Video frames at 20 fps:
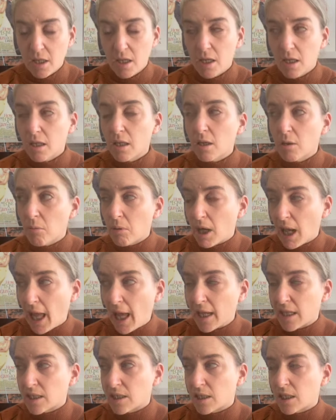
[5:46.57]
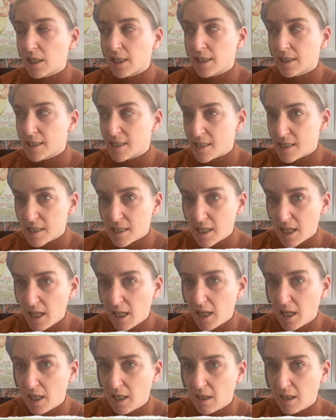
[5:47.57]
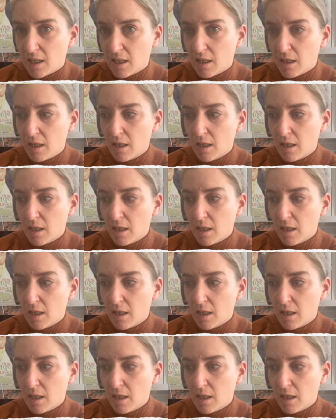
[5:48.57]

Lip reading: you will actually see